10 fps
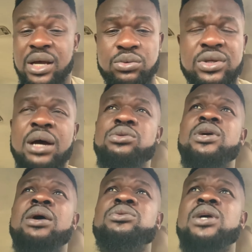I would, I would,
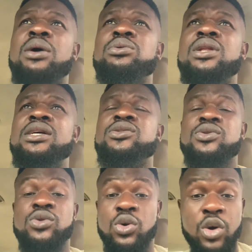I would, I would let
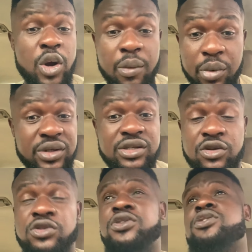you know. But this
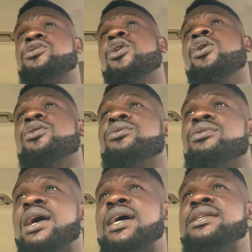country is gone,
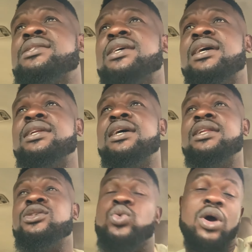right? And then
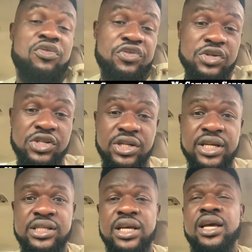it's quite
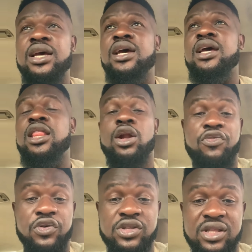fortunate. A lot
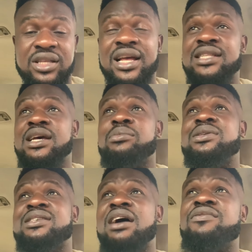of us think that can be
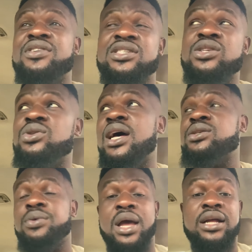salvaged. So that's
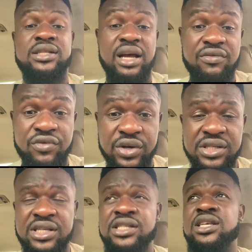why we're adding our
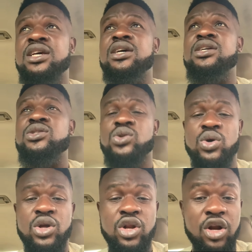voices to
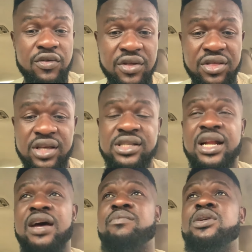a lot of the things that
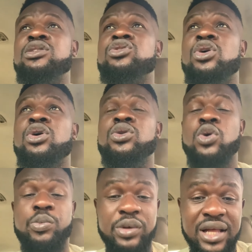are being done,
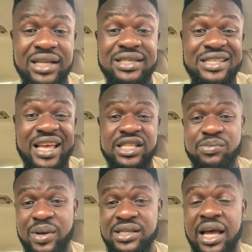hoping that it gets
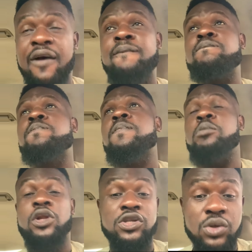better.
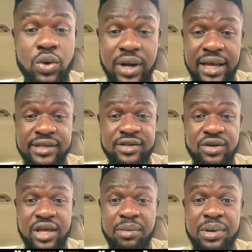But it doesn't look like it's going
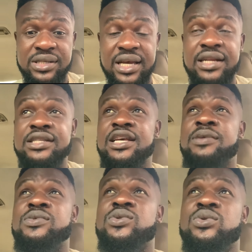to get better
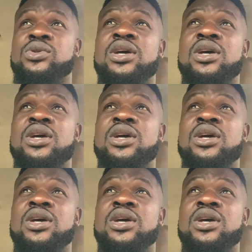anytime soon.